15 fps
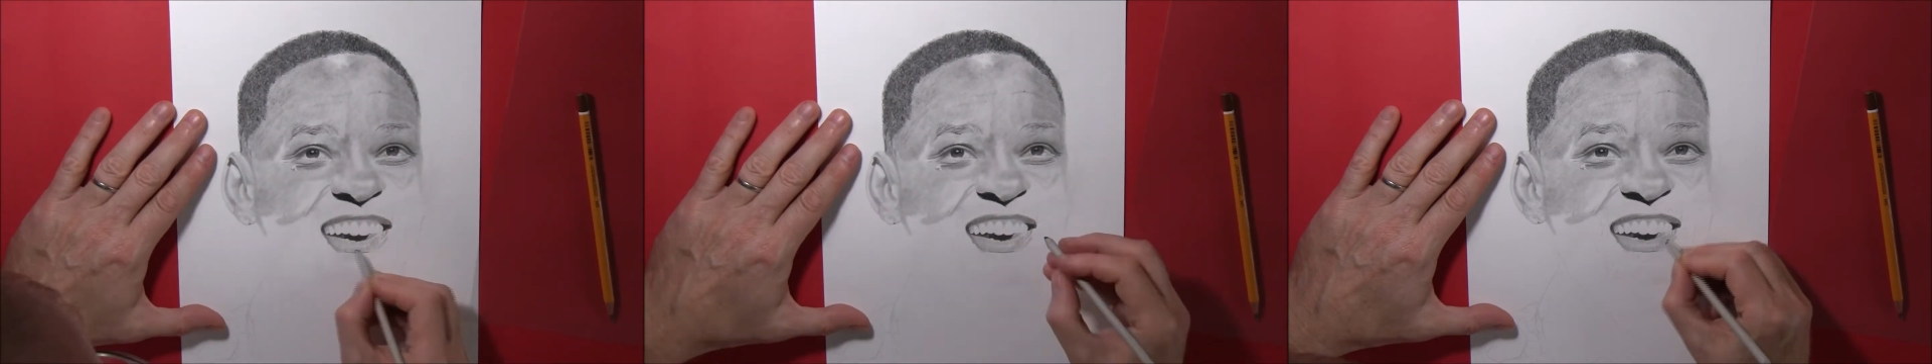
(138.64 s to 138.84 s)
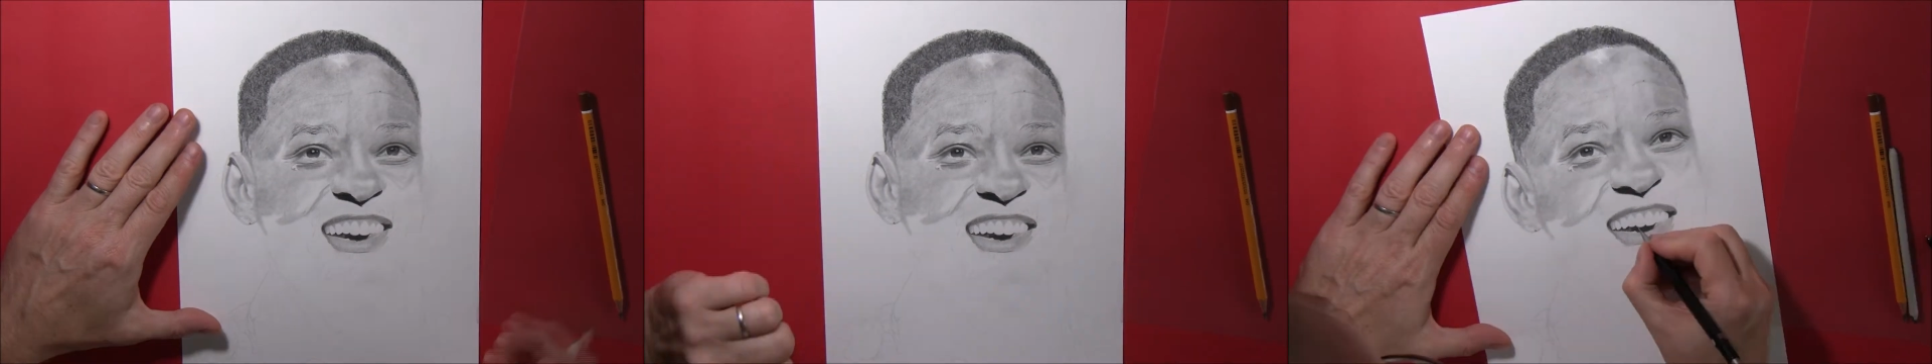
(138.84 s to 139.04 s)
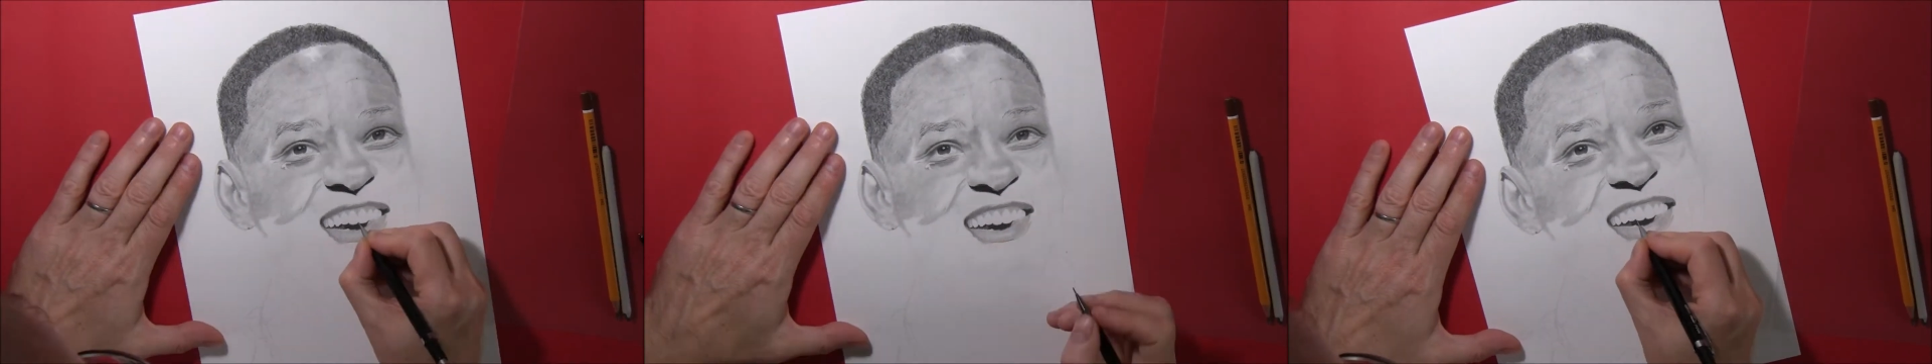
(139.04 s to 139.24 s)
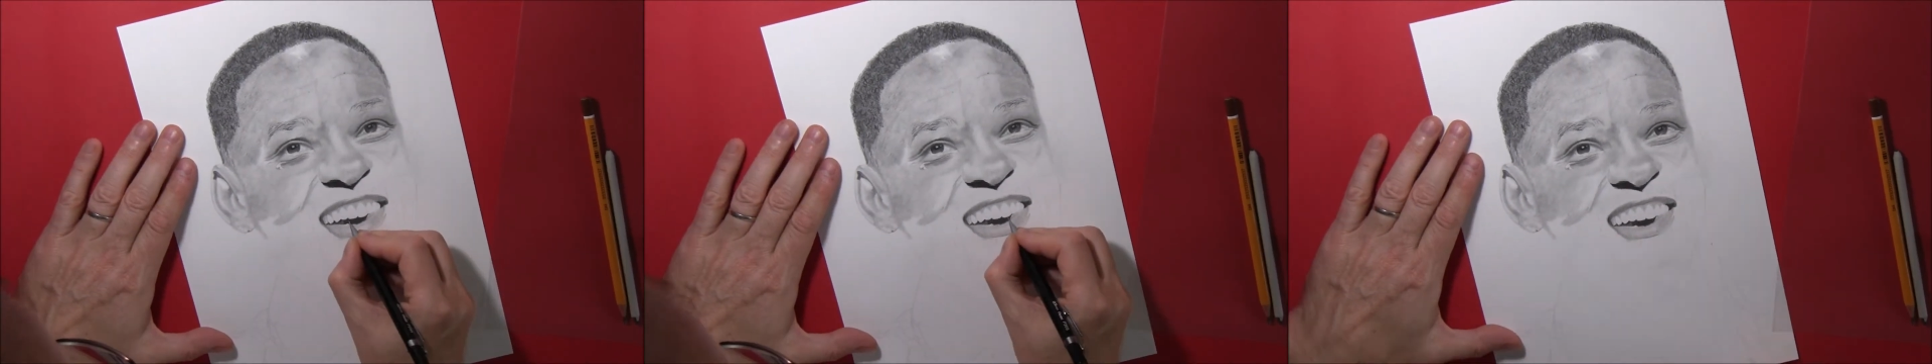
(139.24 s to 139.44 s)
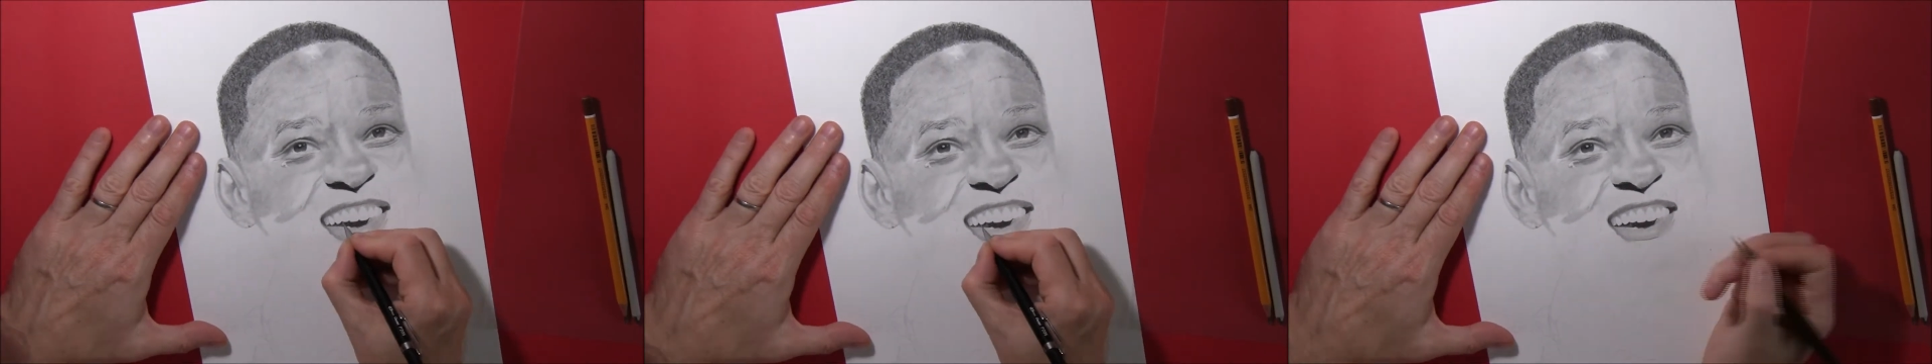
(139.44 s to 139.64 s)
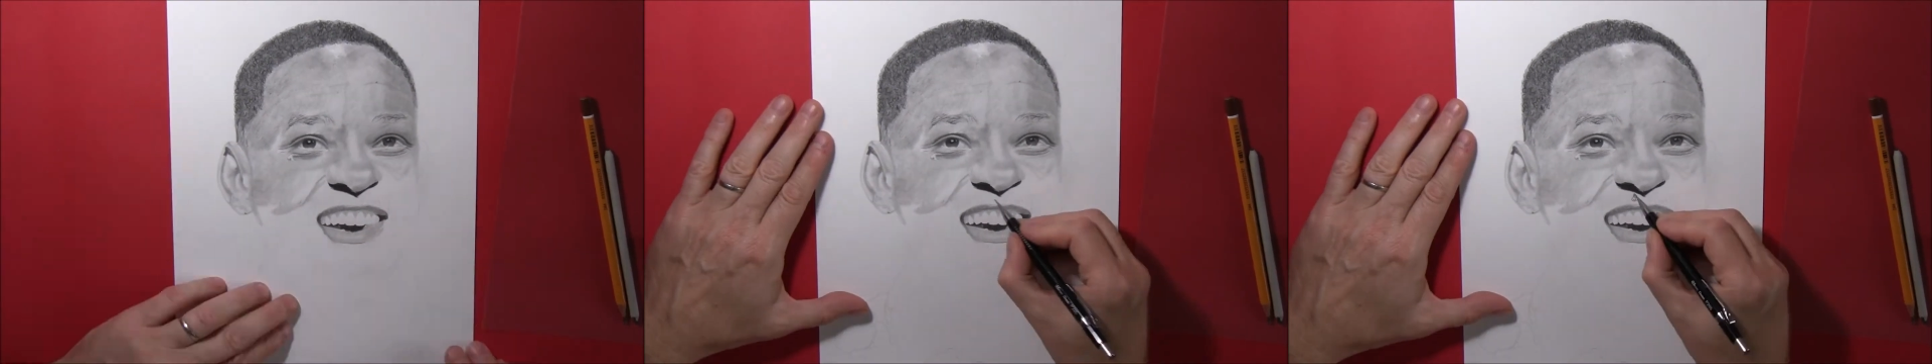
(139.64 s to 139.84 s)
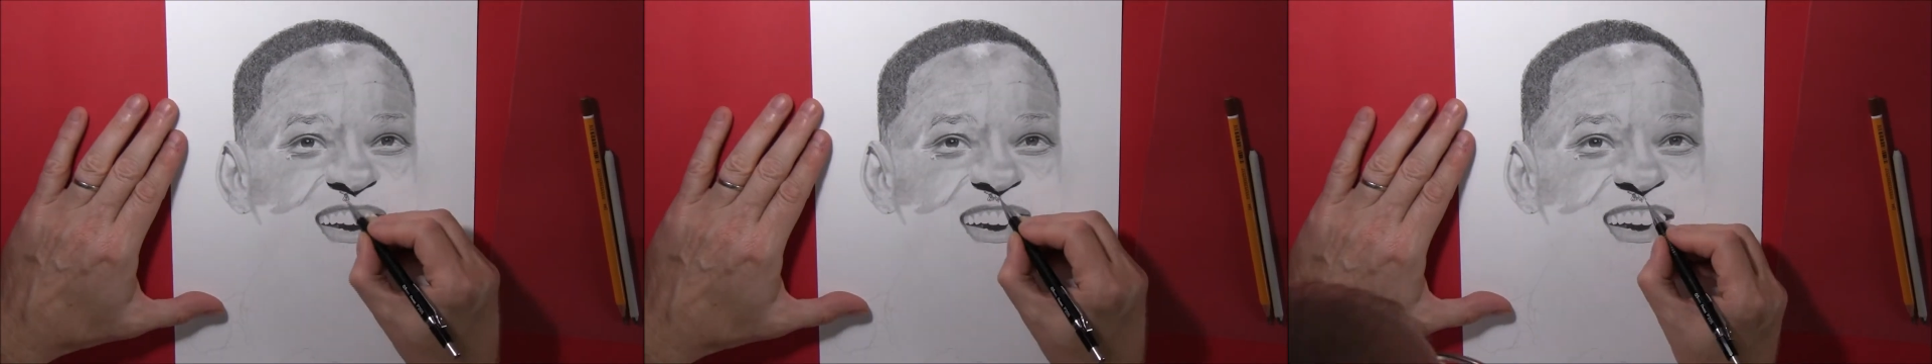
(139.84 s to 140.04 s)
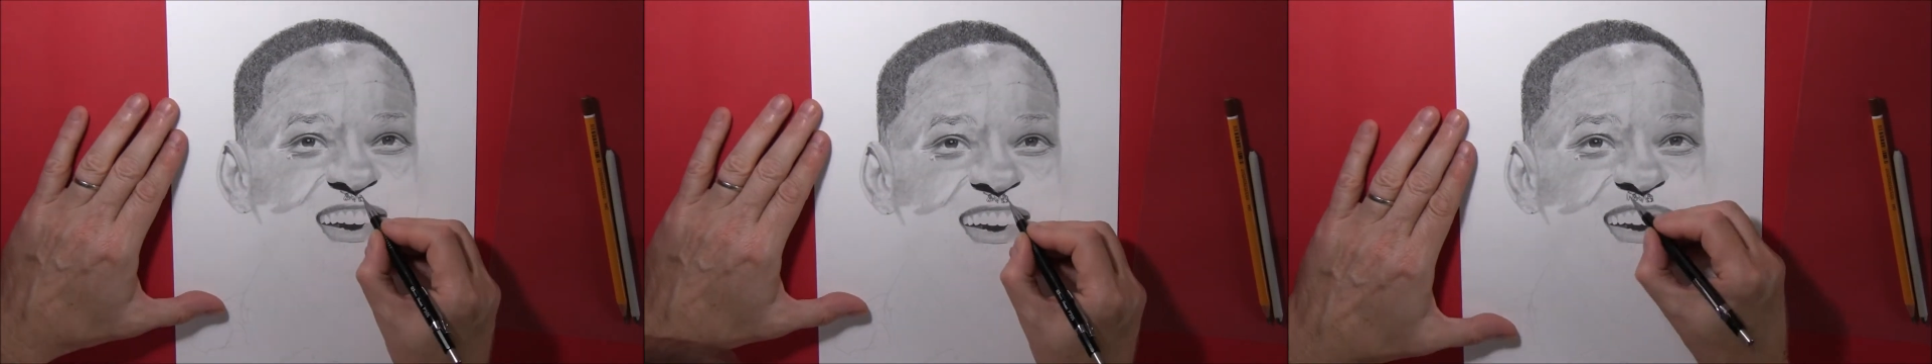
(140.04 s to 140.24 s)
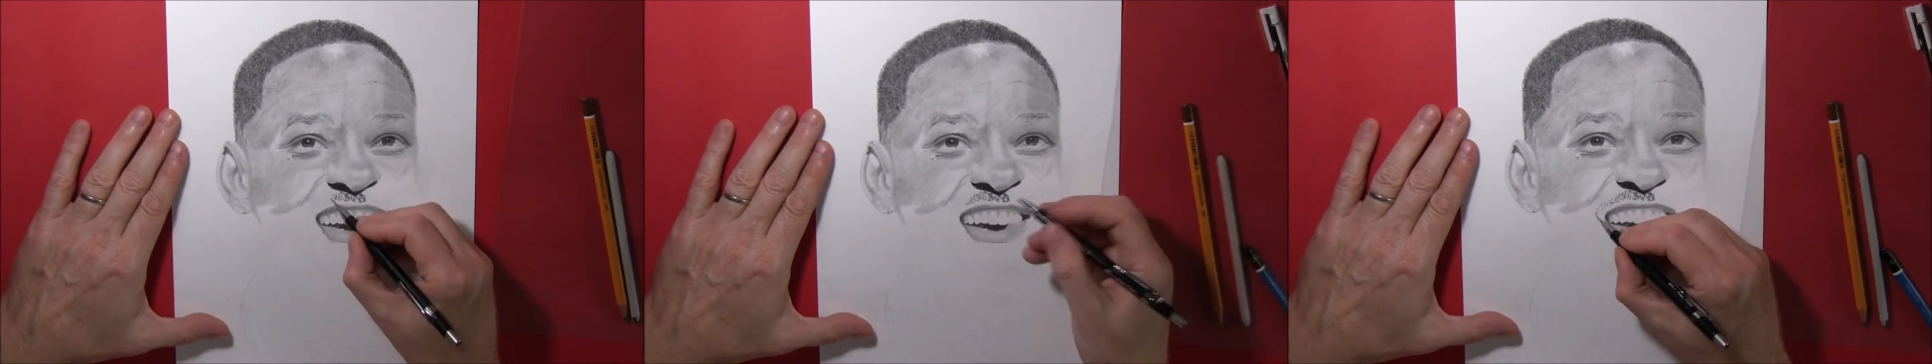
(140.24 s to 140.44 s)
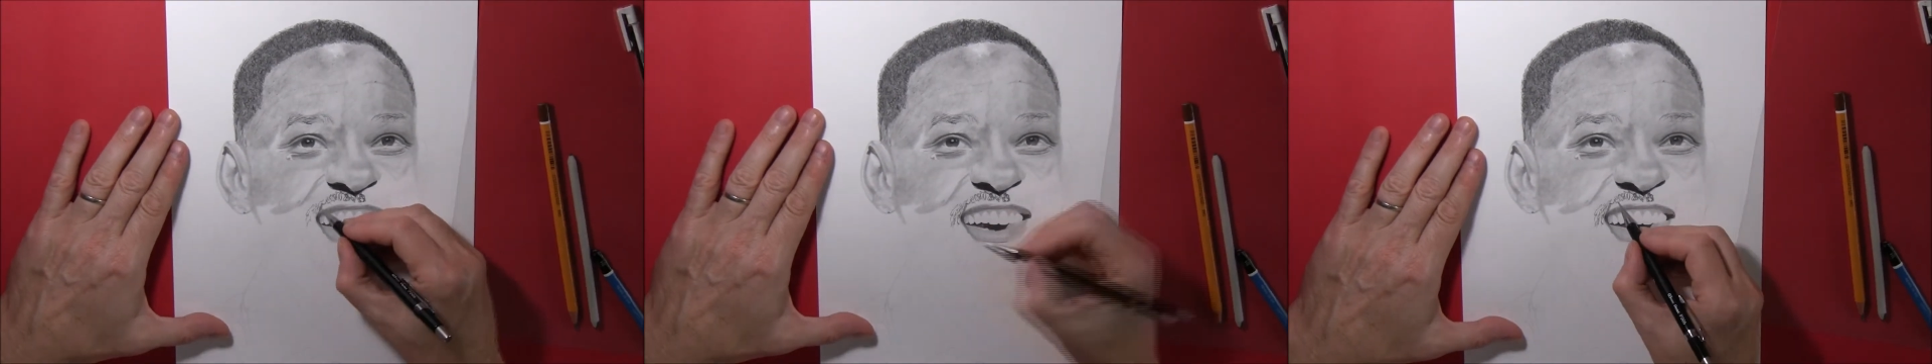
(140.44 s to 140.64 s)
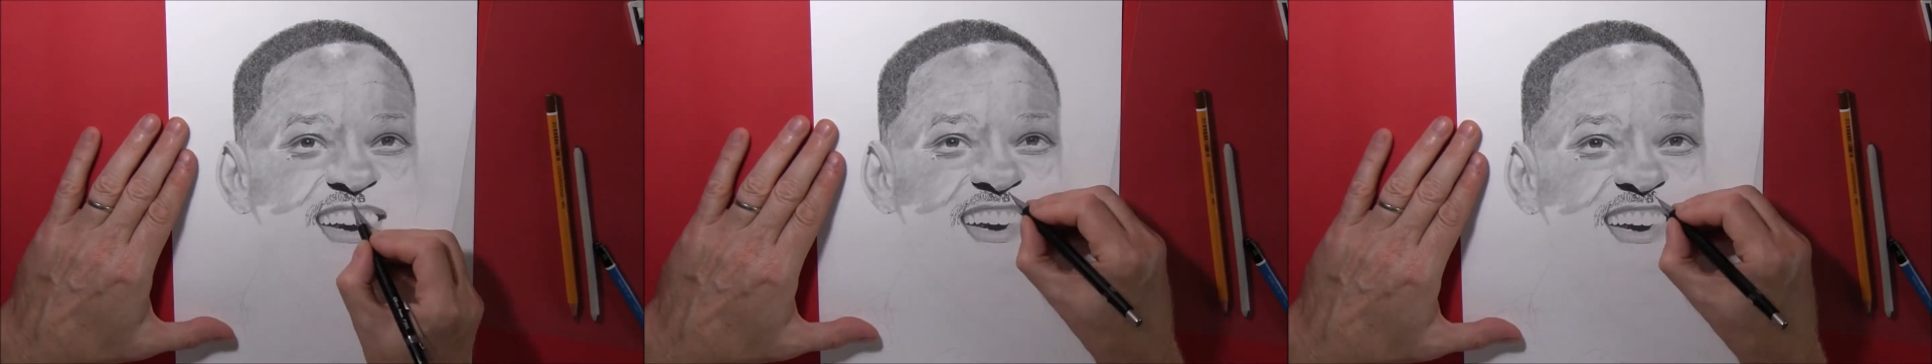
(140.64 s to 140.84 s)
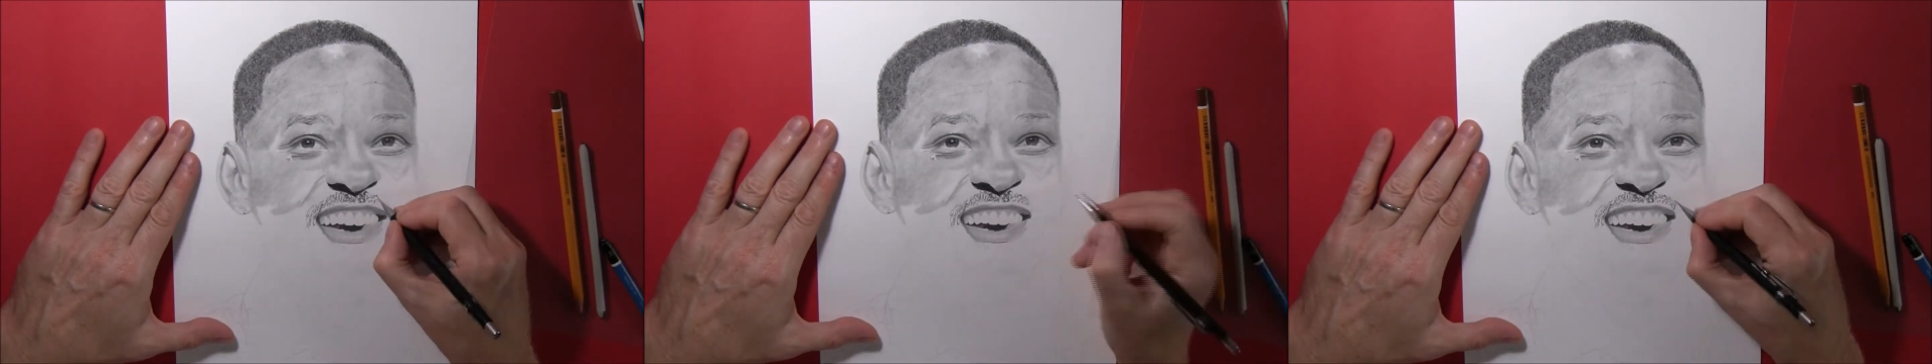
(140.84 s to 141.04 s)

So me